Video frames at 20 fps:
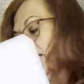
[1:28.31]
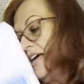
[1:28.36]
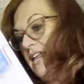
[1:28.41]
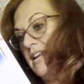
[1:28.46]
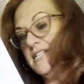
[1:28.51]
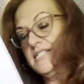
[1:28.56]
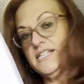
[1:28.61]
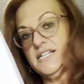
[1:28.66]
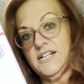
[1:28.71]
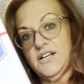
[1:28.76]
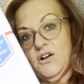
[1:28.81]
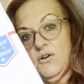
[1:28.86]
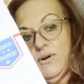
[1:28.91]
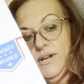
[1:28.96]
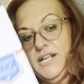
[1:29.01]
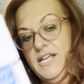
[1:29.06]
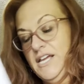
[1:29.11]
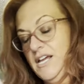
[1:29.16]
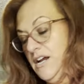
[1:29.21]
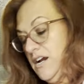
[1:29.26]
And it's going to go in
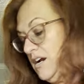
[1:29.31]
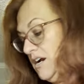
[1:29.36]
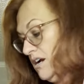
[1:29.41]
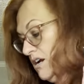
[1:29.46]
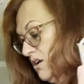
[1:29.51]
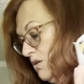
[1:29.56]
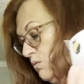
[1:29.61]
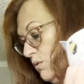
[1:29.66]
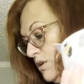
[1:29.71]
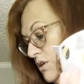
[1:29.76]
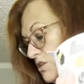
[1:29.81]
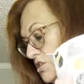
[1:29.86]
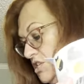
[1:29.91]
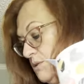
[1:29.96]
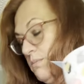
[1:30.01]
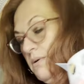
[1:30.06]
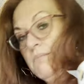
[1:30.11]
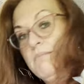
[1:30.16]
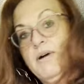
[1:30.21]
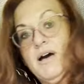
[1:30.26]
here. When you
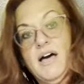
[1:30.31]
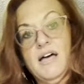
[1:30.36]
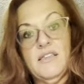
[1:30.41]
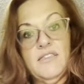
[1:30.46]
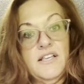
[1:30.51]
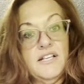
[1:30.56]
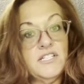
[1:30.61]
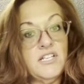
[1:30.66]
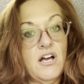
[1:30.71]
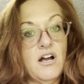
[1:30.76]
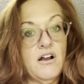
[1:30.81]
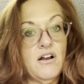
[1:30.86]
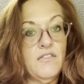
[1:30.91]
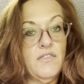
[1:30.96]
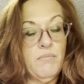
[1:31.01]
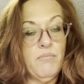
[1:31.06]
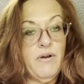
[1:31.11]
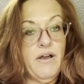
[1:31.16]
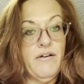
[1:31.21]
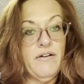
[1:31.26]
ship a mug, these are
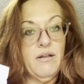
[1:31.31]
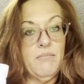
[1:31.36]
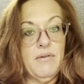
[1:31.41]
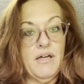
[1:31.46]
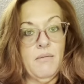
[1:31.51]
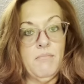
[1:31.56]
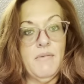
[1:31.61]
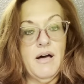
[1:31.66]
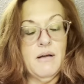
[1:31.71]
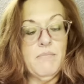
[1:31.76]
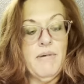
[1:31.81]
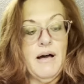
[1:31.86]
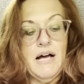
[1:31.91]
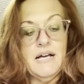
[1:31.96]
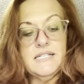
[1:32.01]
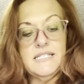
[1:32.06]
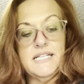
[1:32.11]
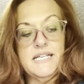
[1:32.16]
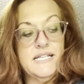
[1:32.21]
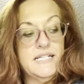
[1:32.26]
the Priority Mail mug
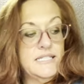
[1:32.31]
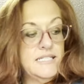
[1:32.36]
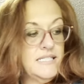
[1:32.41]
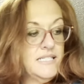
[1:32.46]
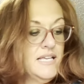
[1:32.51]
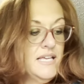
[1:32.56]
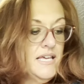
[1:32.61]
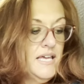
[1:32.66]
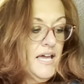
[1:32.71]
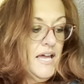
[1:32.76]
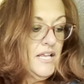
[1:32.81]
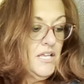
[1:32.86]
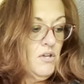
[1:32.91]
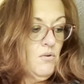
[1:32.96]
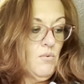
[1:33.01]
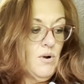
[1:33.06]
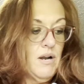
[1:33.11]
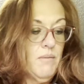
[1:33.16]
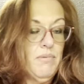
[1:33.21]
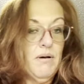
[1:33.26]
boxes. And you
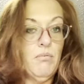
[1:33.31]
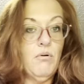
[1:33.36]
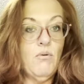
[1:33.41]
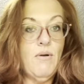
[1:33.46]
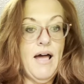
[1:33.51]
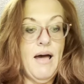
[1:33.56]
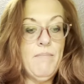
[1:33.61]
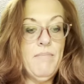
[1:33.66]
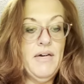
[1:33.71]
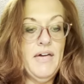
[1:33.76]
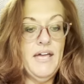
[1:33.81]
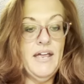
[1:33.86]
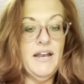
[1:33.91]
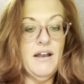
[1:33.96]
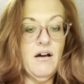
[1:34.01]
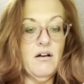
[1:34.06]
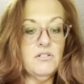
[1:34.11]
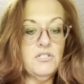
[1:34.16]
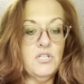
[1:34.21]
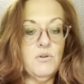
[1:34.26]
want to bubble wrap it. And
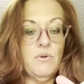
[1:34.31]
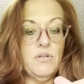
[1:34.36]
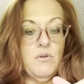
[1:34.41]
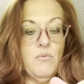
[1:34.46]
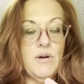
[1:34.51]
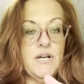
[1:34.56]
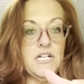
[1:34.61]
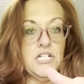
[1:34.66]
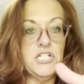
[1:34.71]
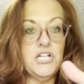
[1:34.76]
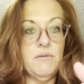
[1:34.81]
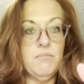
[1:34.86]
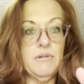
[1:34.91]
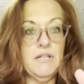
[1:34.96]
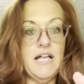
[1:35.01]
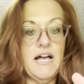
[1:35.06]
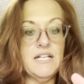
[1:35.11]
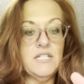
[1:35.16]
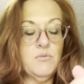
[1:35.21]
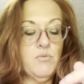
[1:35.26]
also when you want to ship
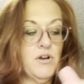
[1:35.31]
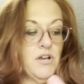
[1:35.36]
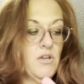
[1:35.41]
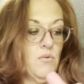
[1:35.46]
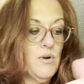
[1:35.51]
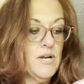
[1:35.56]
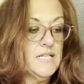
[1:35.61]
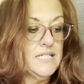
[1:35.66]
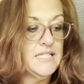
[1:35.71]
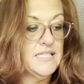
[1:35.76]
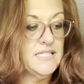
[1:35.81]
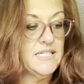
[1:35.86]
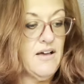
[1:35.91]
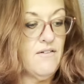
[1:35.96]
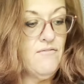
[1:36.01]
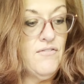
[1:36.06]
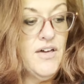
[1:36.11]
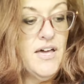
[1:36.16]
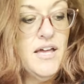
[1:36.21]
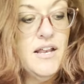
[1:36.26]
glassware, you want to
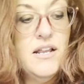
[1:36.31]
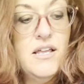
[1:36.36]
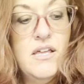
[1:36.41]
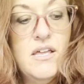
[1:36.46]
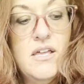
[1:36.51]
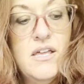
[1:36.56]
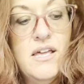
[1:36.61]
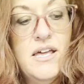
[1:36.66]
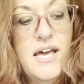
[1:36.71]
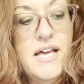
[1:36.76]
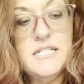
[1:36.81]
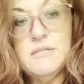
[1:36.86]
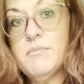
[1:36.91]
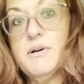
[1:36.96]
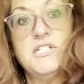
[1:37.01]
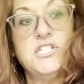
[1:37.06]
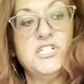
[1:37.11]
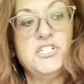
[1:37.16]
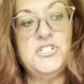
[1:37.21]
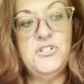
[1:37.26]
stuff it as
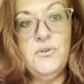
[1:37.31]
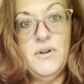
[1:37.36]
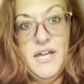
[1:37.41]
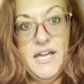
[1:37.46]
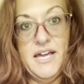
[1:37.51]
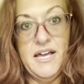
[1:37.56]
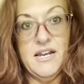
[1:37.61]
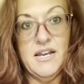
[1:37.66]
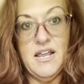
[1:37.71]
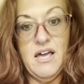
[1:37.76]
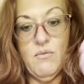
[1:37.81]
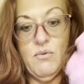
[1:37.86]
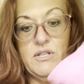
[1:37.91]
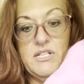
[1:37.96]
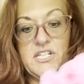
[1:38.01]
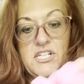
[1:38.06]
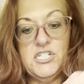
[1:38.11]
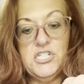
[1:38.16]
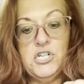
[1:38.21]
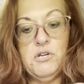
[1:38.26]
much as you can, like with
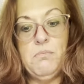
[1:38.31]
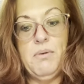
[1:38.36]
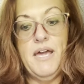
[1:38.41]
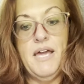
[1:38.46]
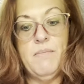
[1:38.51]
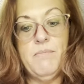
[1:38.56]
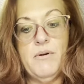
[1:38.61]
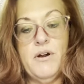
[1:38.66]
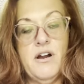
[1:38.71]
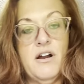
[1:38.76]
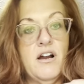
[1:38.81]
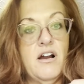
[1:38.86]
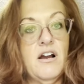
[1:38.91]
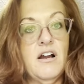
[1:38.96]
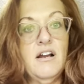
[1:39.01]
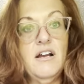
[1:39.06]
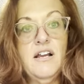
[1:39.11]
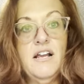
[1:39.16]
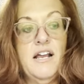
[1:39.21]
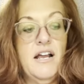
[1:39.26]
tissue paper,
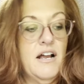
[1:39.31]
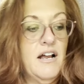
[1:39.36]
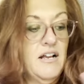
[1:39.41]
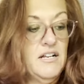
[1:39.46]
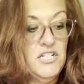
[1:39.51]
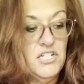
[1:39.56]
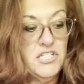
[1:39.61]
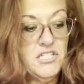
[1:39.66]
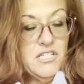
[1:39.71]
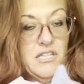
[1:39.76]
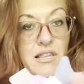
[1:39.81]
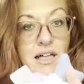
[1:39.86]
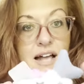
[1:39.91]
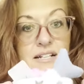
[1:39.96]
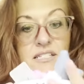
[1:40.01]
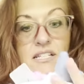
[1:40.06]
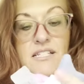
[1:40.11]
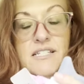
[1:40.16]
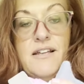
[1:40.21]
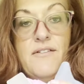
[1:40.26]
just
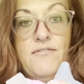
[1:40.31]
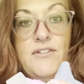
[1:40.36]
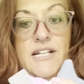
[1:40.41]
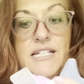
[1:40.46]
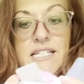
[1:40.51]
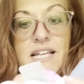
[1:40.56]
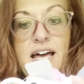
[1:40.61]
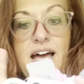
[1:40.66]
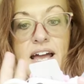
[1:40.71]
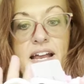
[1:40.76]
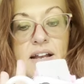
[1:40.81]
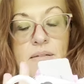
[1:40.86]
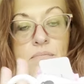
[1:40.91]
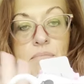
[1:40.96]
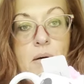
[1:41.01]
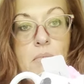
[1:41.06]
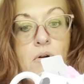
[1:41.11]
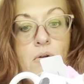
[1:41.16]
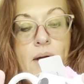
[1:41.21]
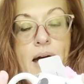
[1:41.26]
lots of stuff inside,
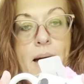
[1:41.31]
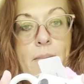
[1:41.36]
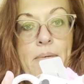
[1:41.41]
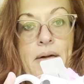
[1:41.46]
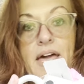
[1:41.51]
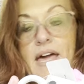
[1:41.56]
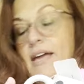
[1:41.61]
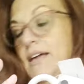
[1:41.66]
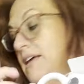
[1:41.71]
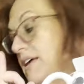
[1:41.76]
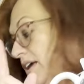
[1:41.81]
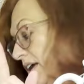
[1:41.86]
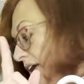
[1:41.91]
bubble wrap it.